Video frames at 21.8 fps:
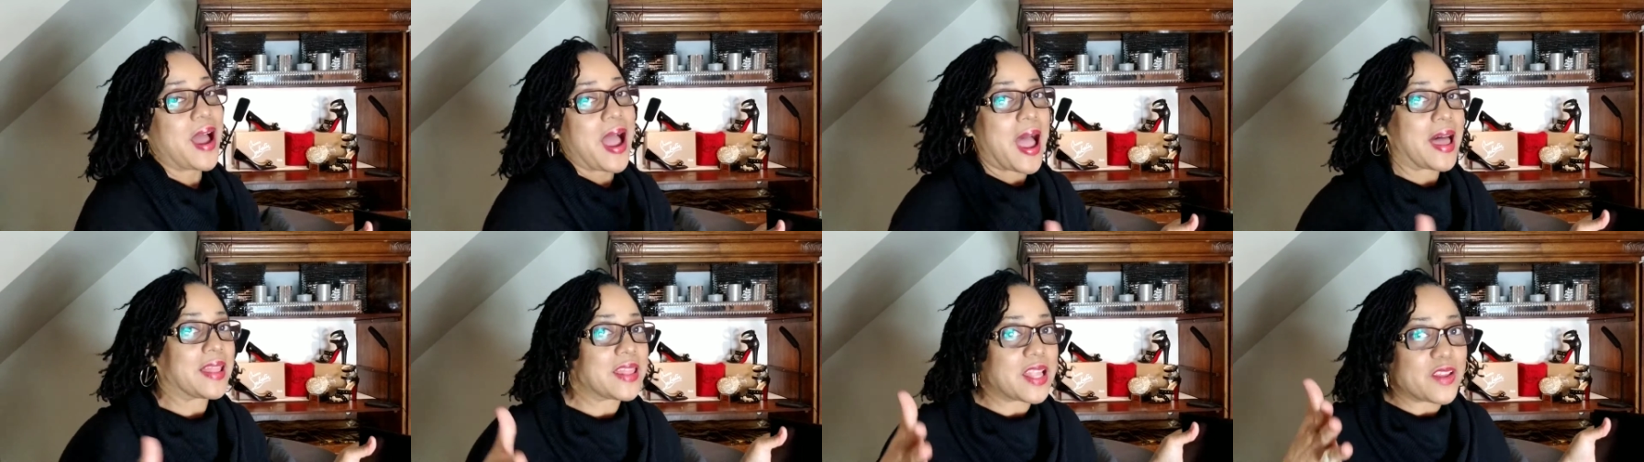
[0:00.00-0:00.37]

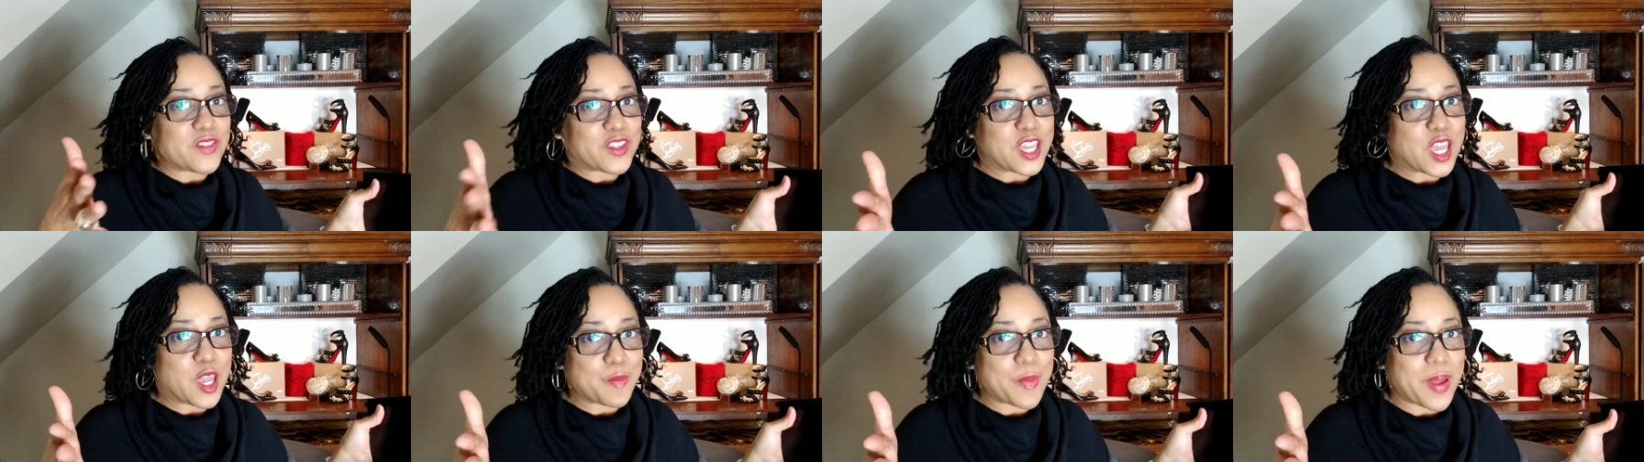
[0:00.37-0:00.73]
I love
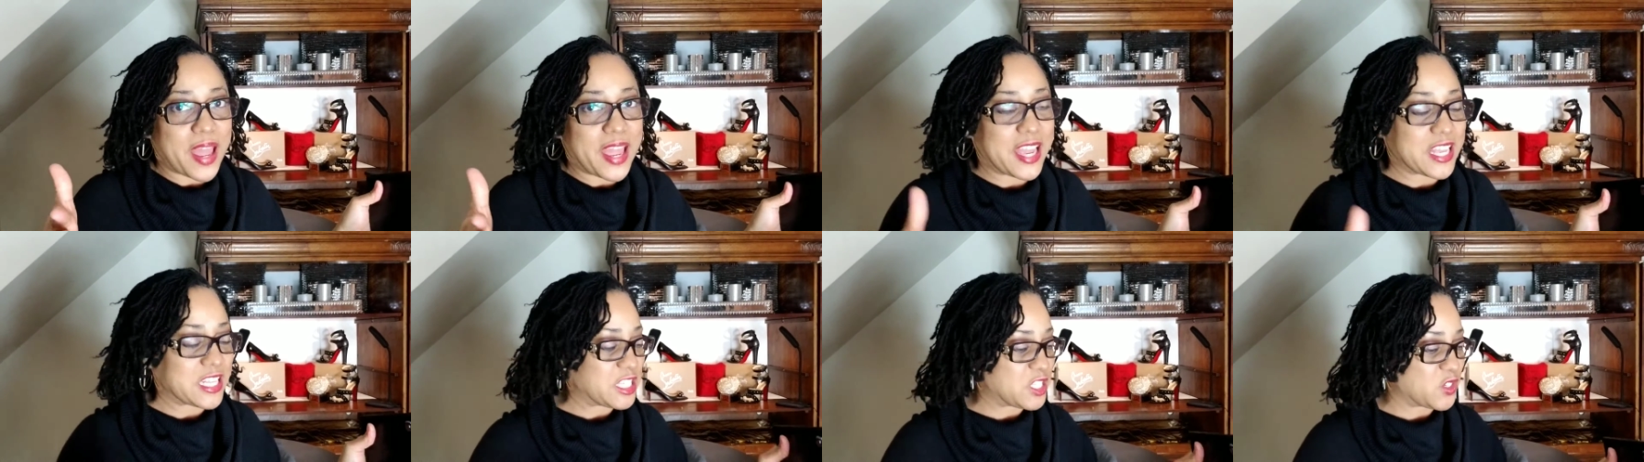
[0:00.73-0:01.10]
to keep my
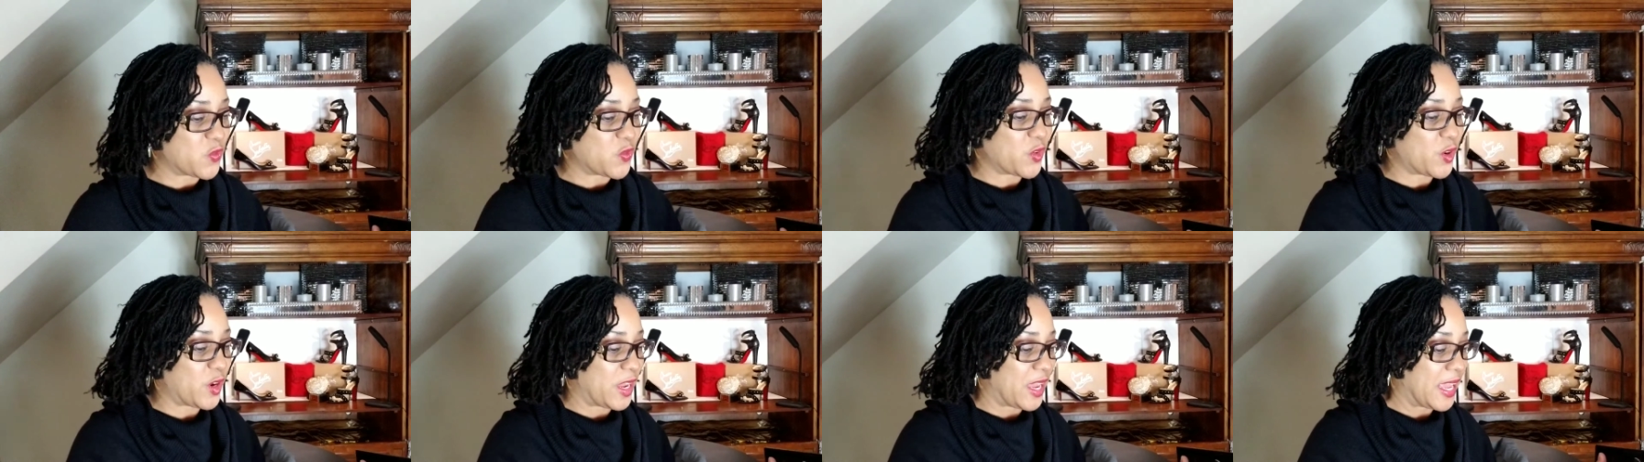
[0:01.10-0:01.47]
hands
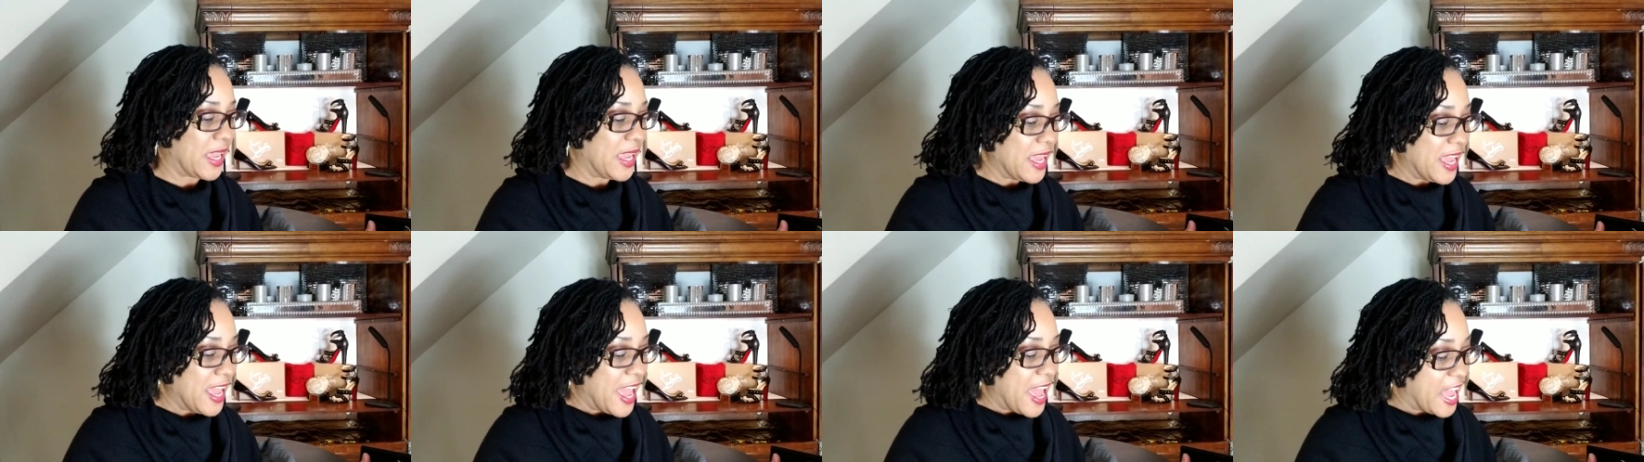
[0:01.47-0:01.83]
free,
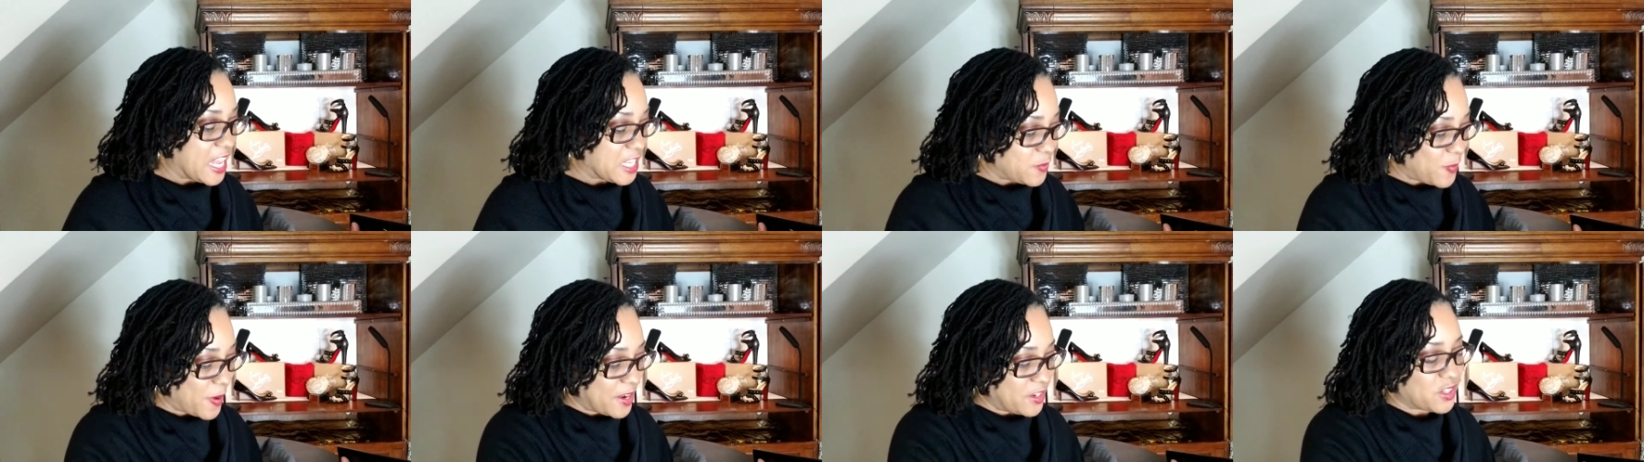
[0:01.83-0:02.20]

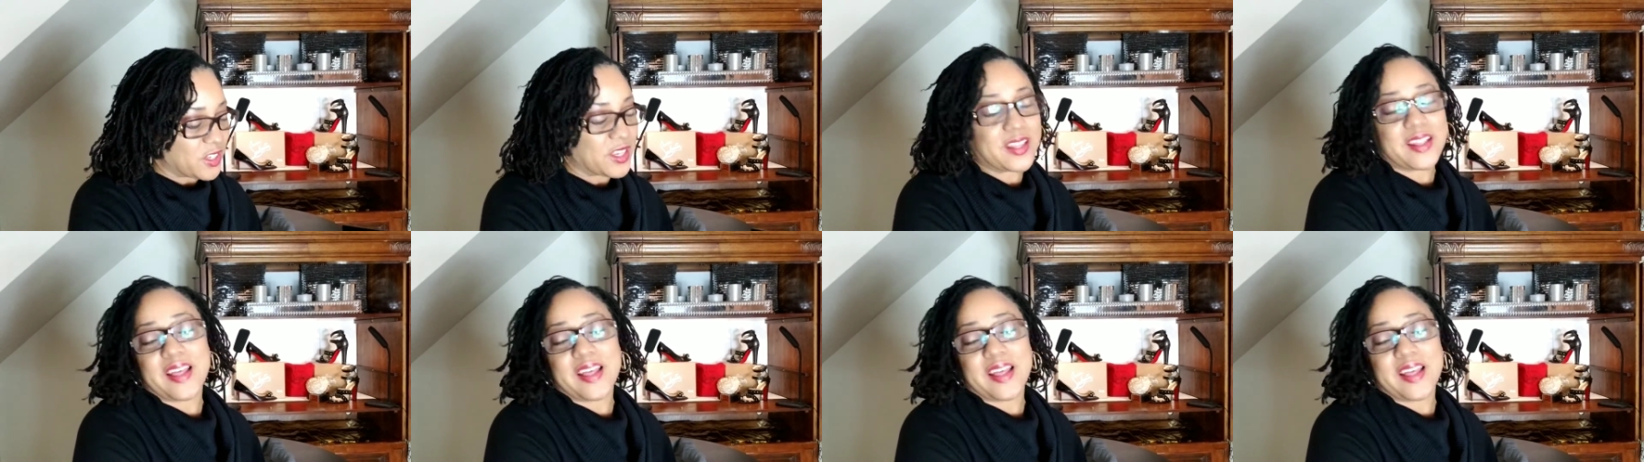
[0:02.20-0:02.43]
especially